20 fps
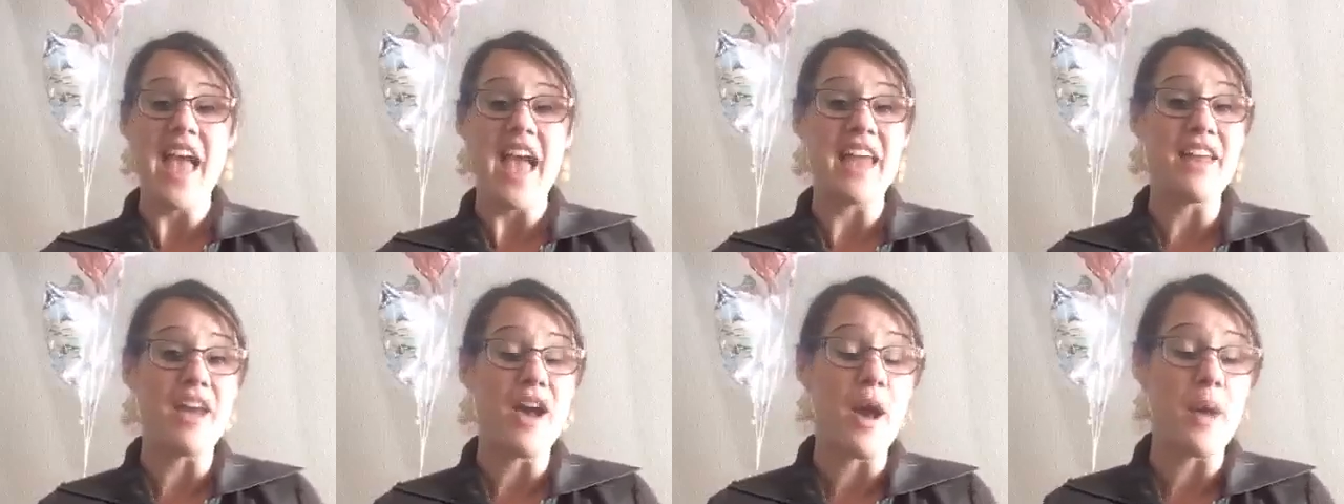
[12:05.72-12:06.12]

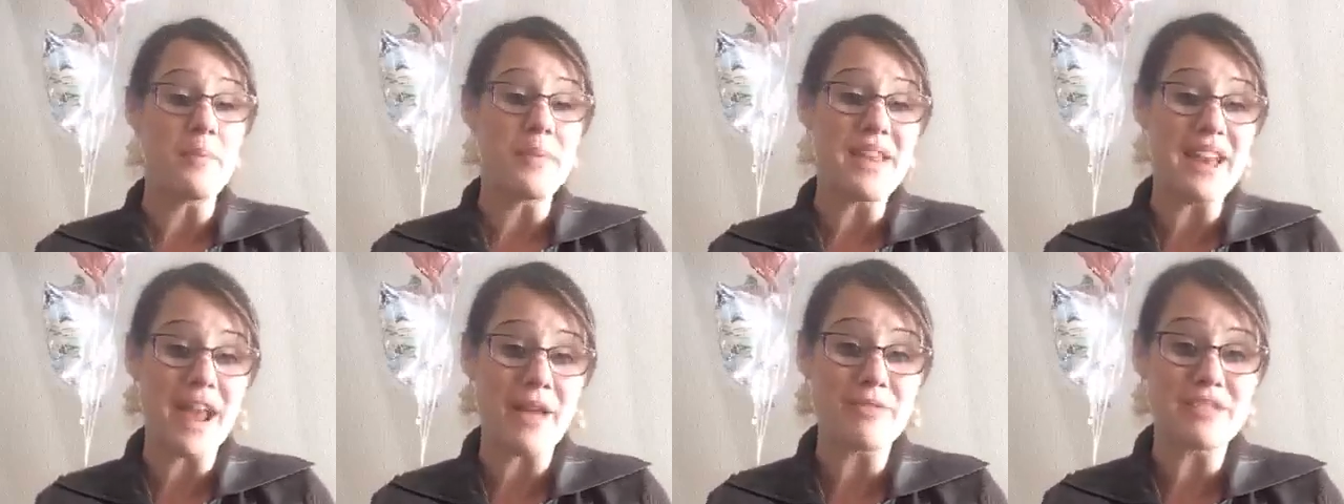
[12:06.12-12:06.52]
And
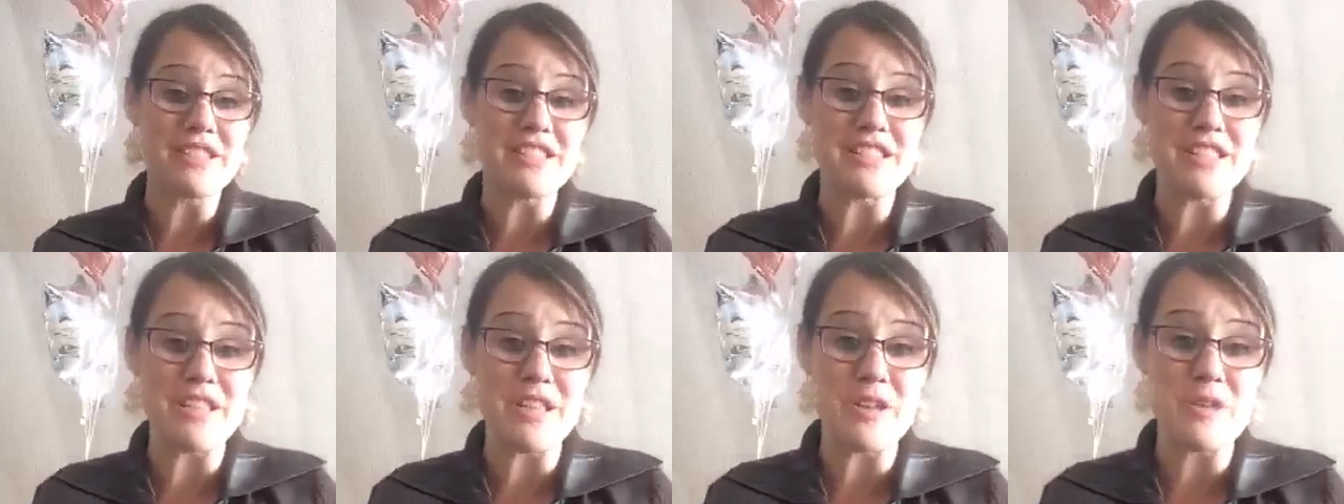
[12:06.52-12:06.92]
hubby and I will
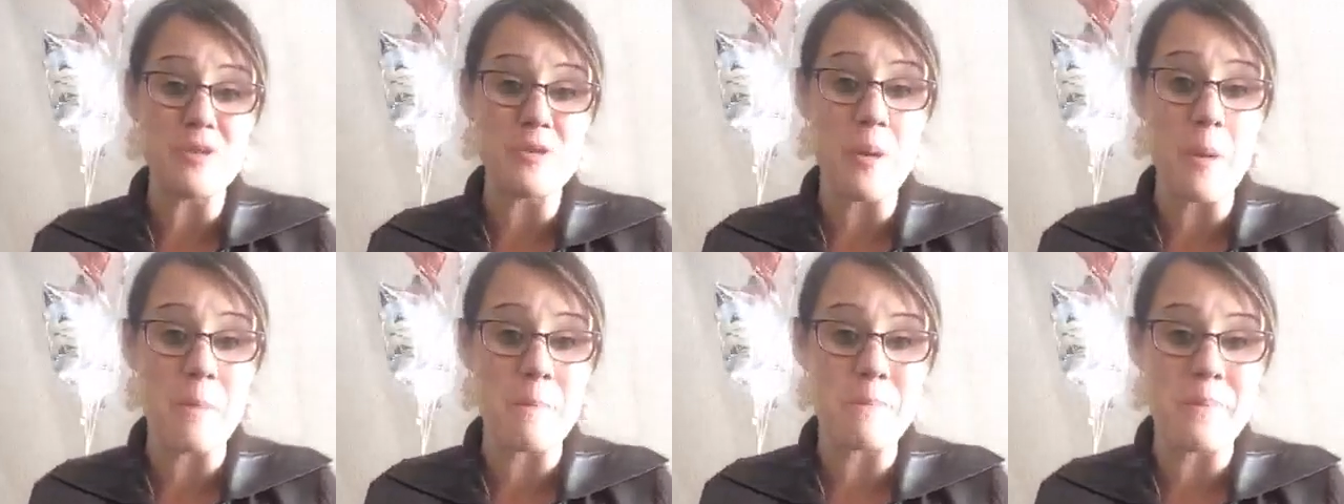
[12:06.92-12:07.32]
see
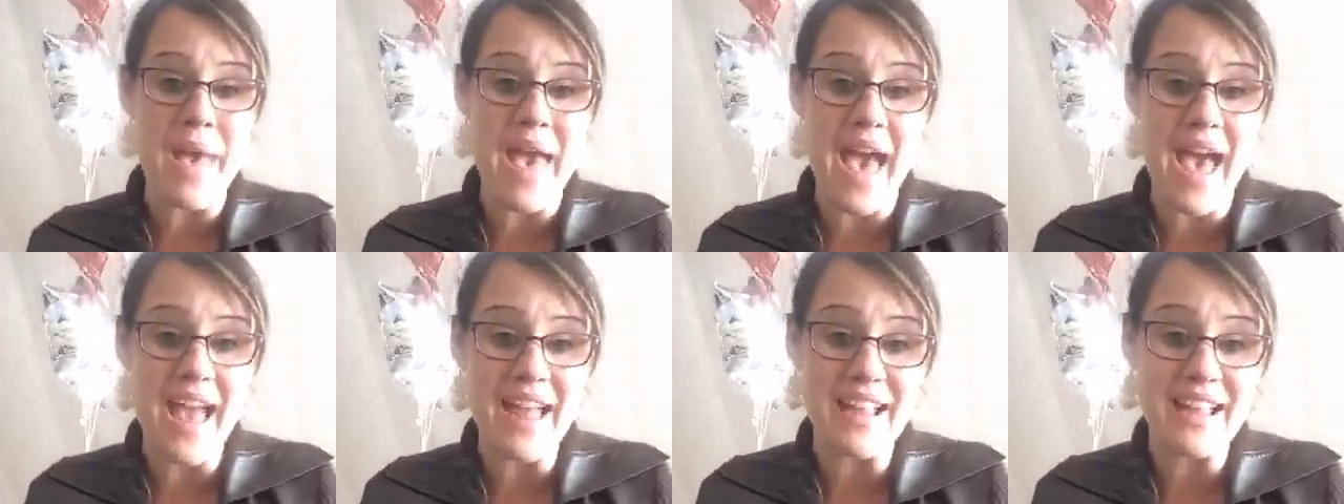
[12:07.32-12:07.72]
you
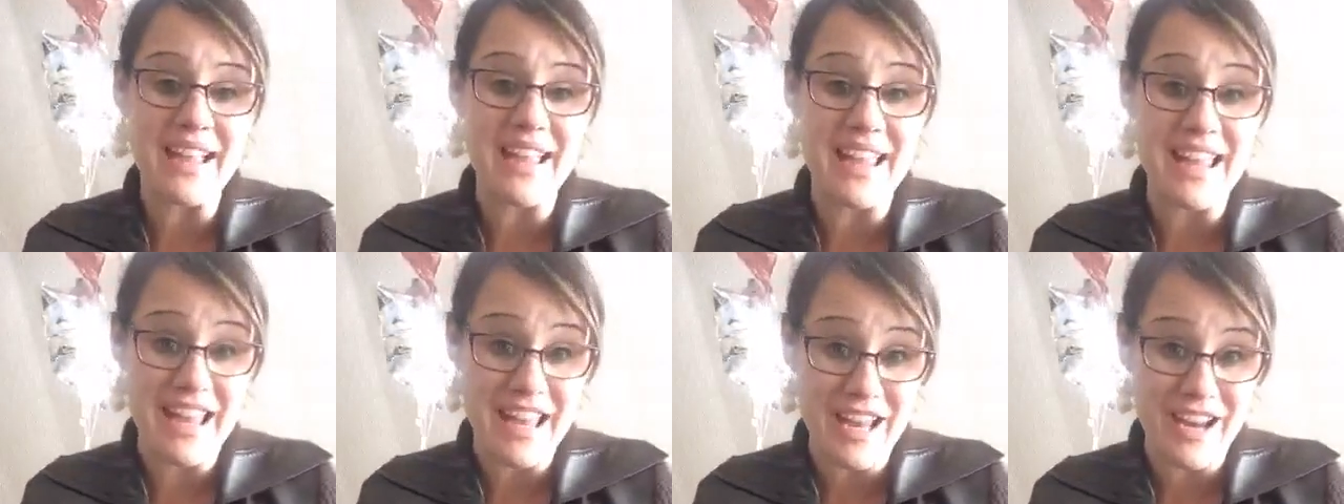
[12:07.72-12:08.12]
back
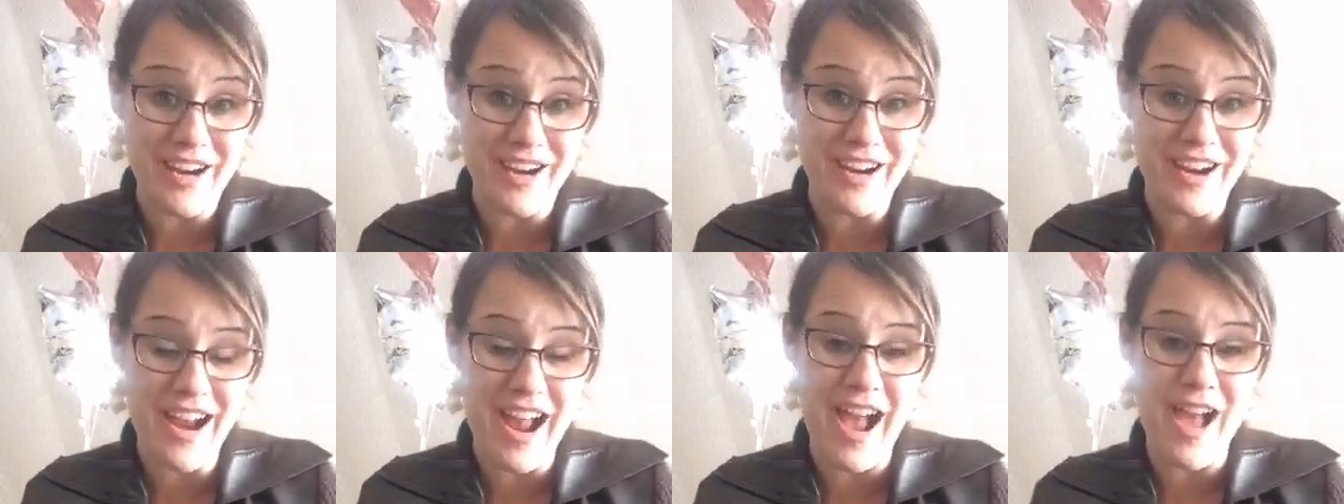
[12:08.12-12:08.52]

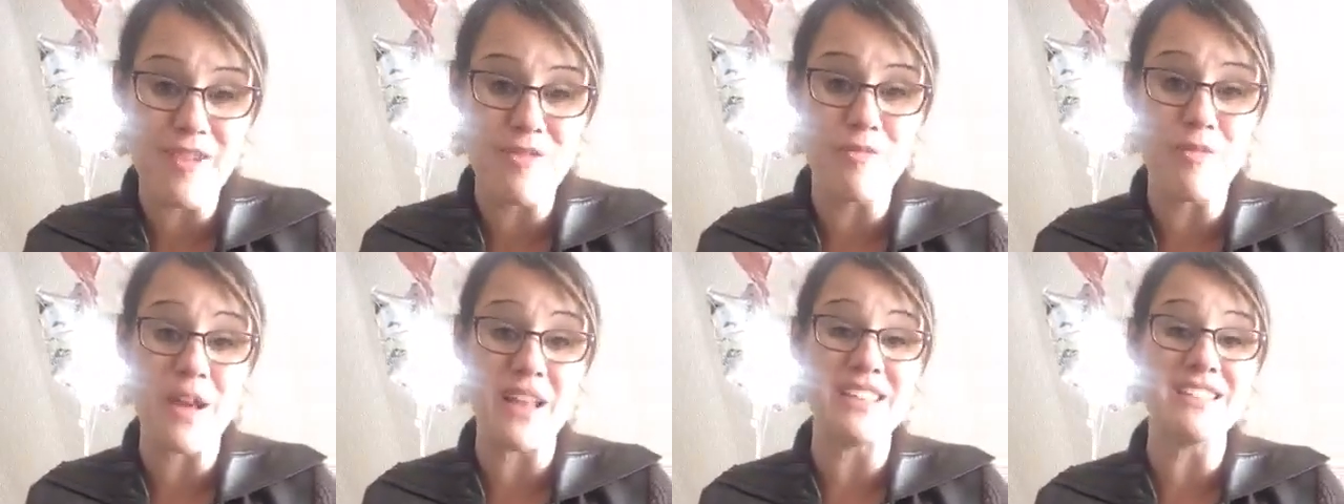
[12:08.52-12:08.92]
here
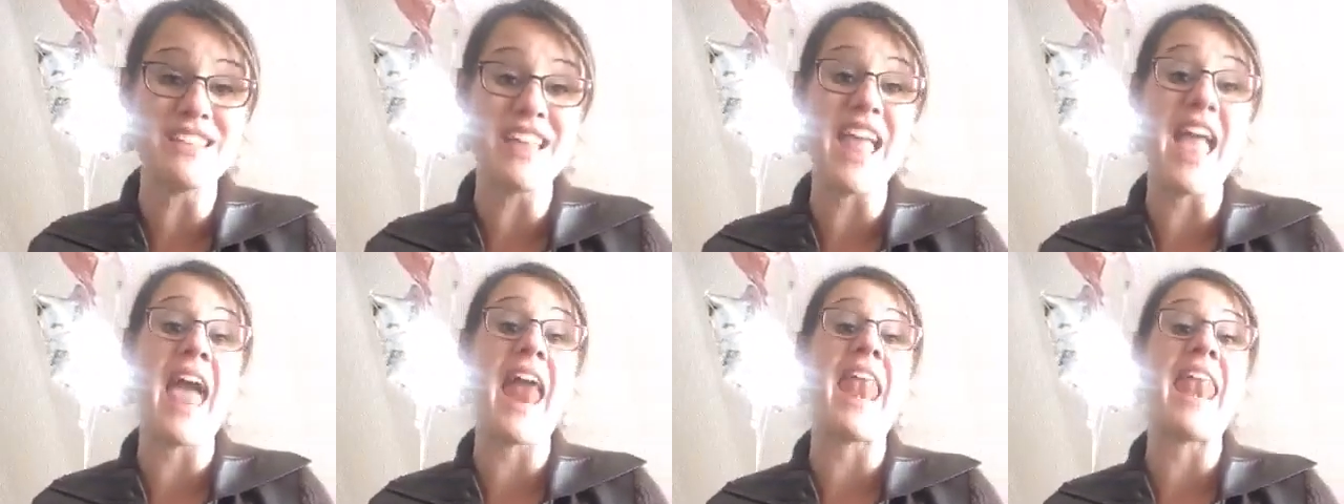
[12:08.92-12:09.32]
on
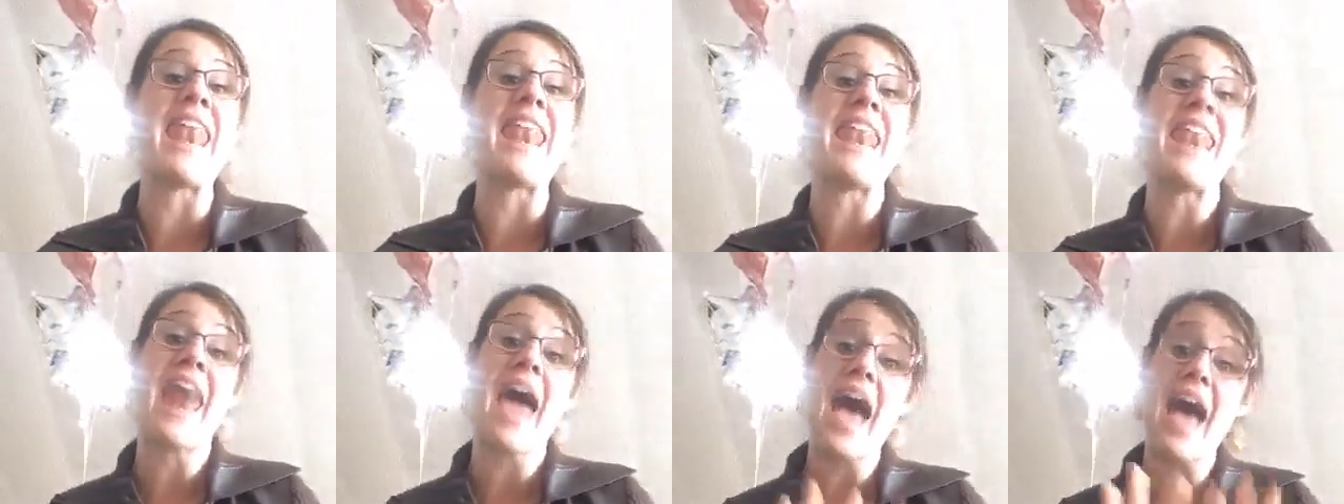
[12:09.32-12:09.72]
Wednesday at
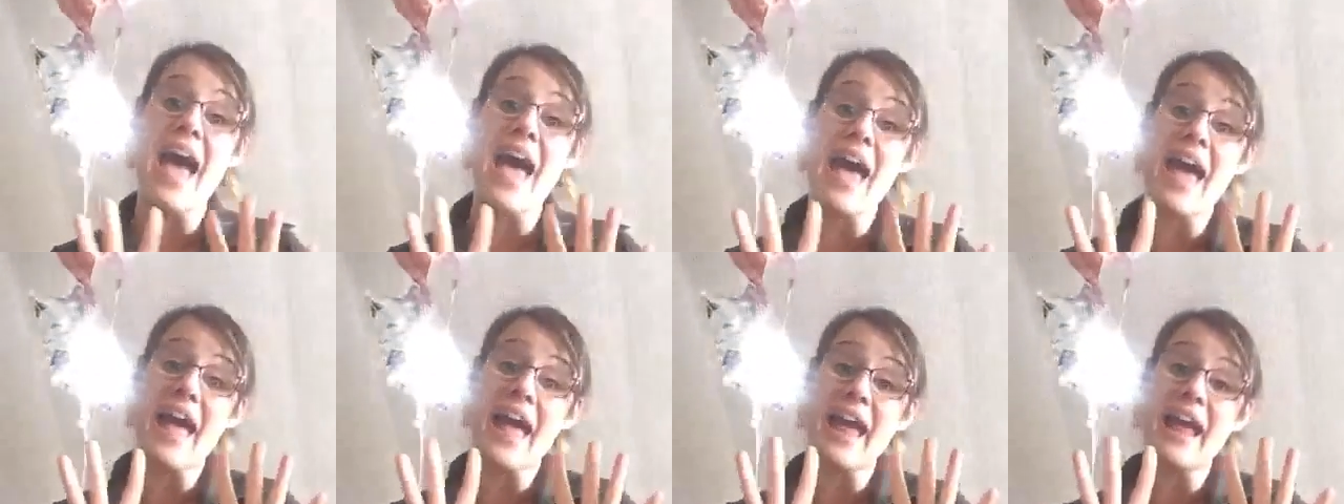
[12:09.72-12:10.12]

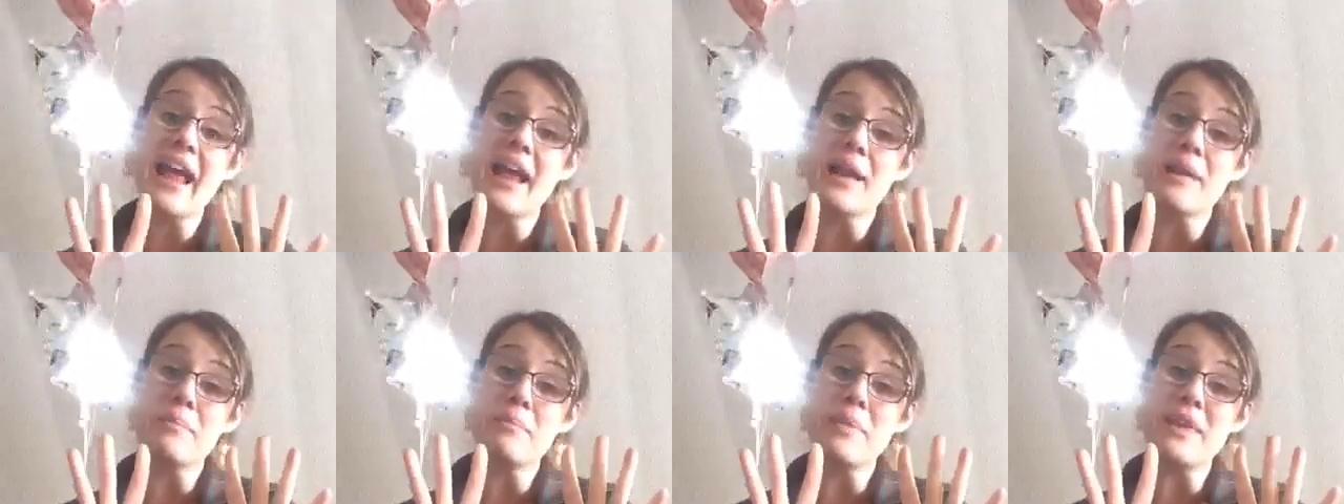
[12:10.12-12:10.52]

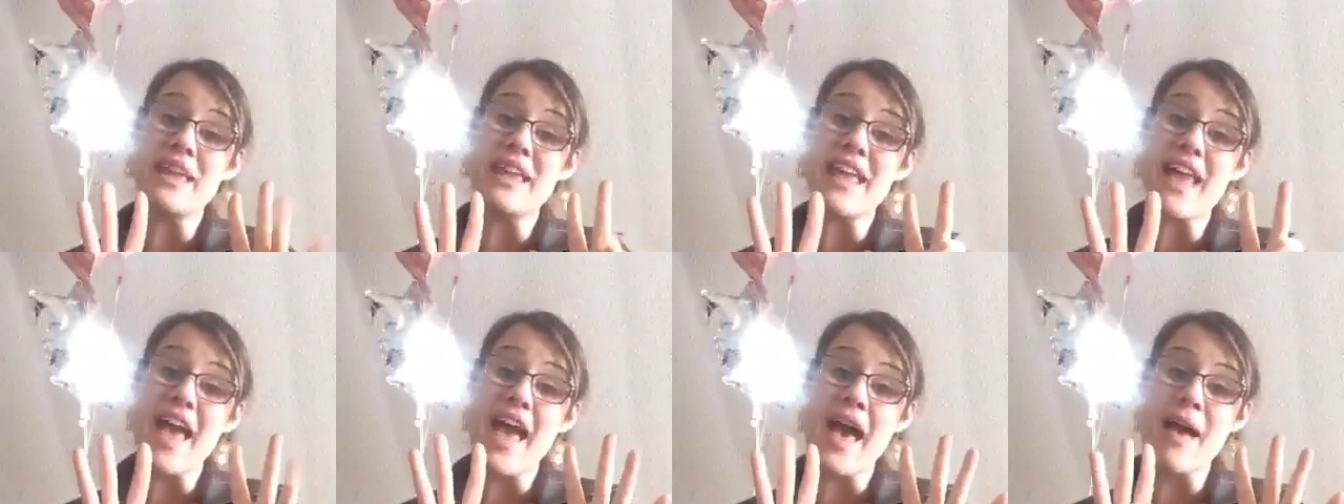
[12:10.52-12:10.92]
9
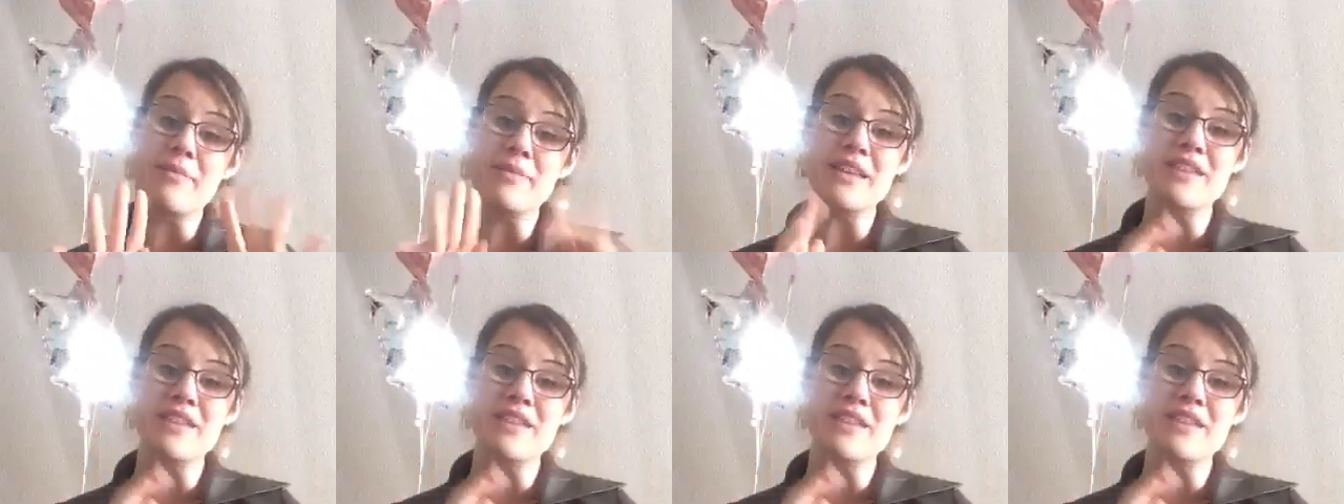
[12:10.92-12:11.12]
p.m.